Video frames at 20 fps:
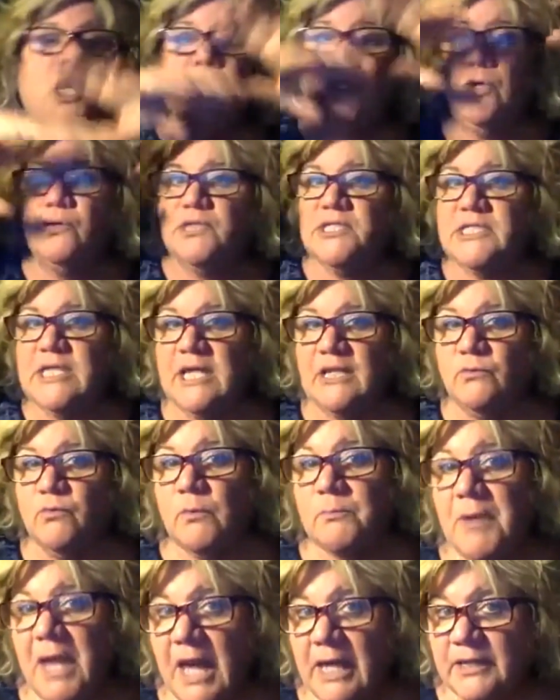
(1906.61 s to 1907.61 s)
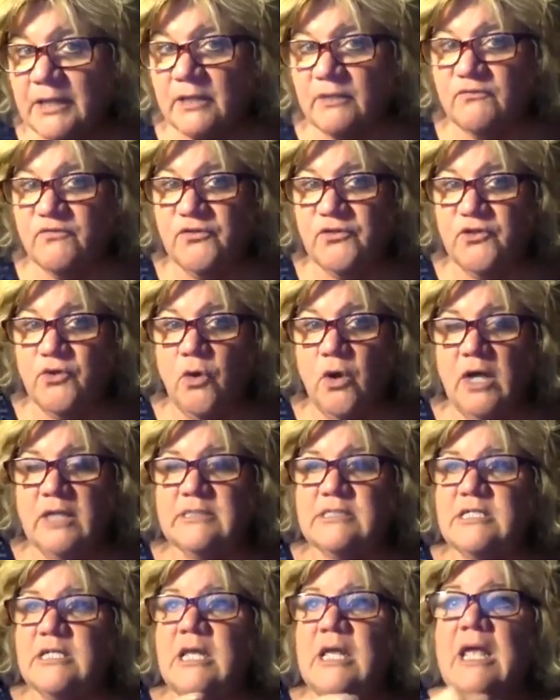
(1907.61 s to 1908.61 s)
notice any repetitive
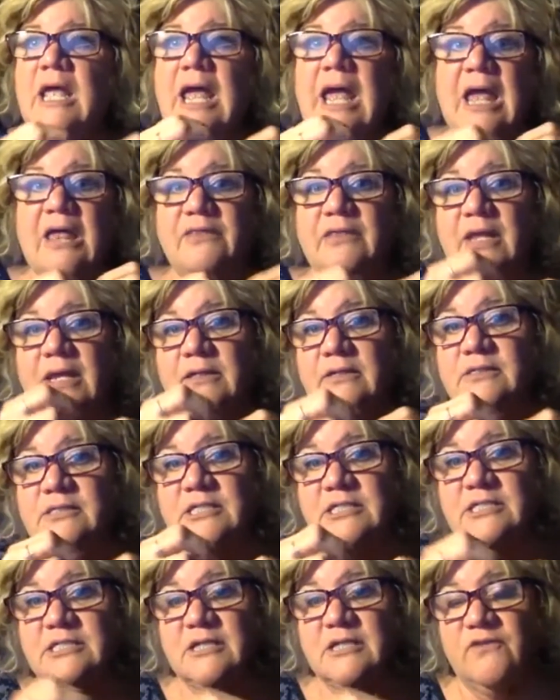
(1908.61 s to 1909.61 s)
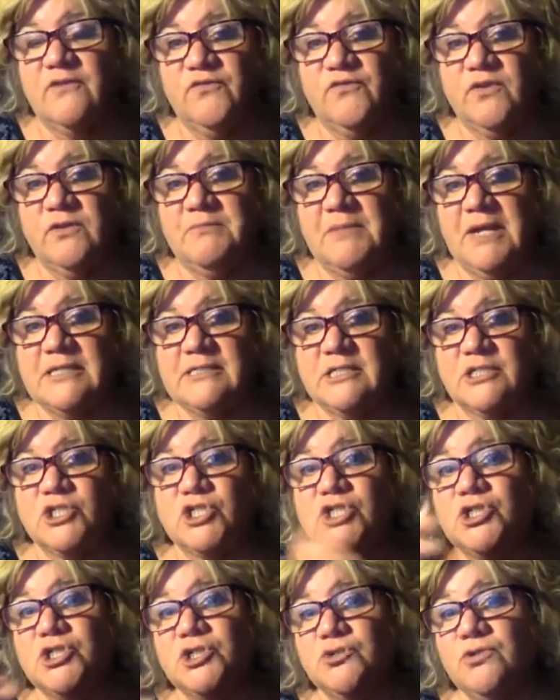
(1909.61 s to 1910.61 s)
thoughts, and then decipher the
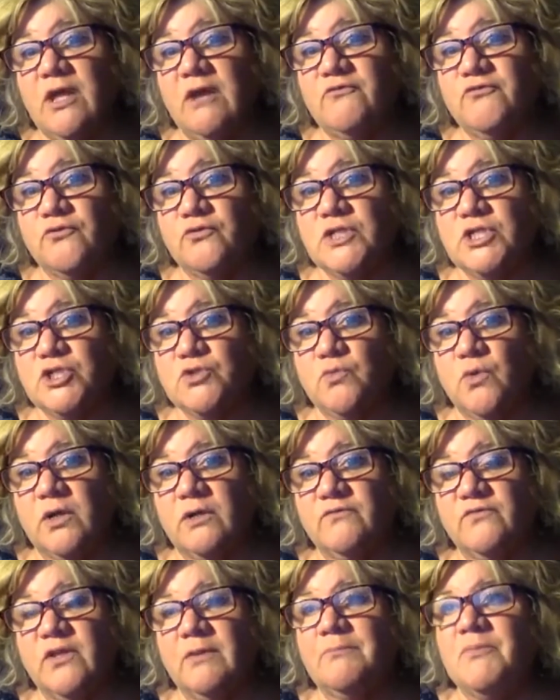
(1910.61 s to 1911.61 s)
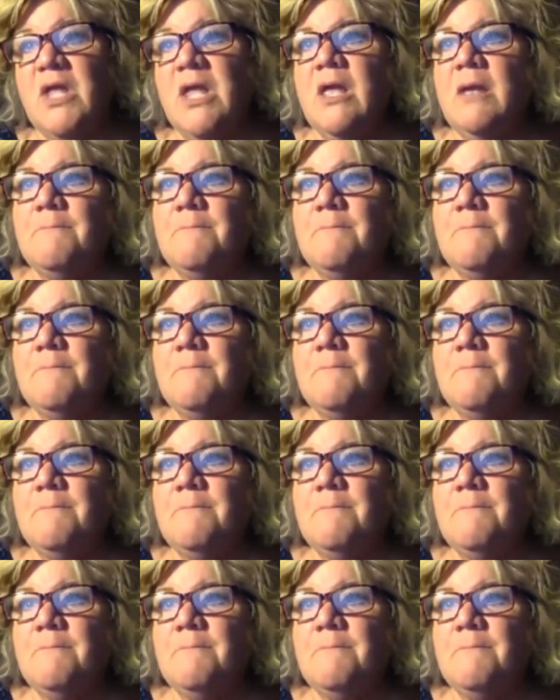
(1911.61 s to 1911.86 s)
message, and do that for each one of them.